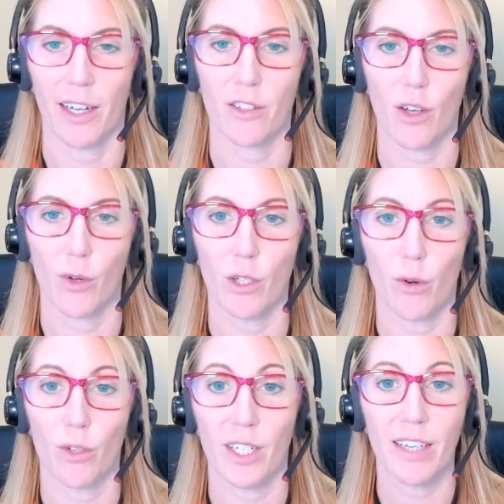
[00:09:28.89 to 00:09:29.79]
And so,
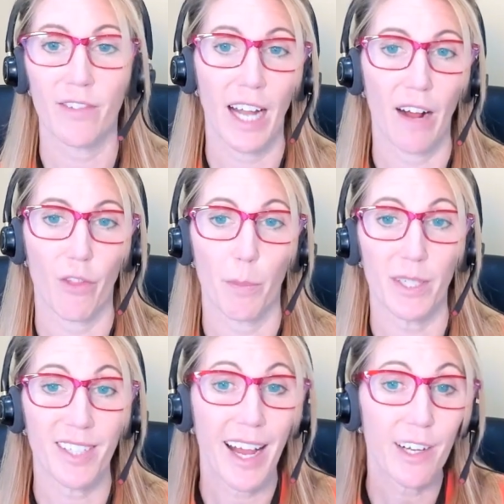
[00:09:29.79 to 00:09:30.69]
in order to even have the
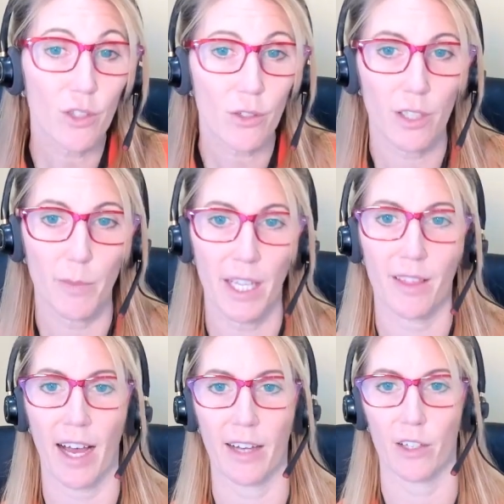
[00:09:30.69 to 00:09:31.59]
potential to
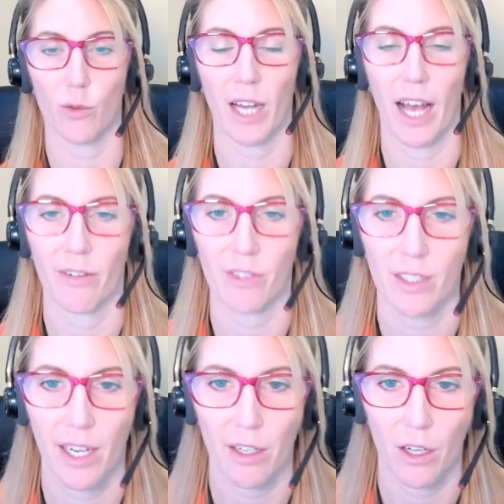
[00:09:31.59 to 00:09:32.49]
meet that, you would have
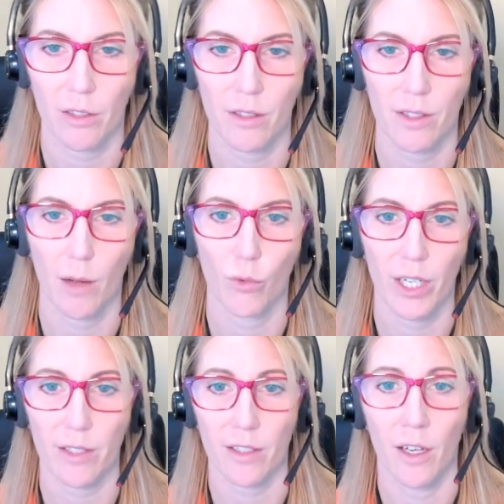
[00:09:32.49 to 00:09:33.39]
to take on
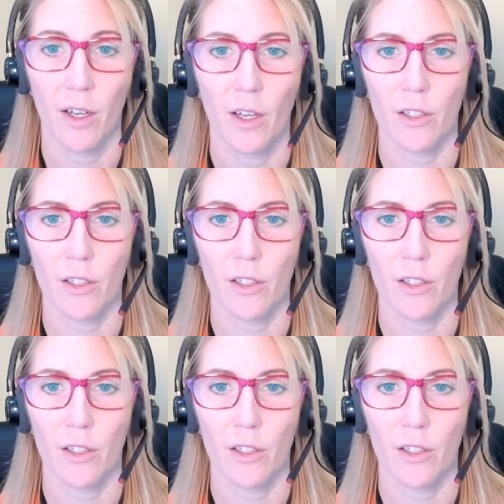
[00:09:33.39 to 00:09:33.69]
some risk.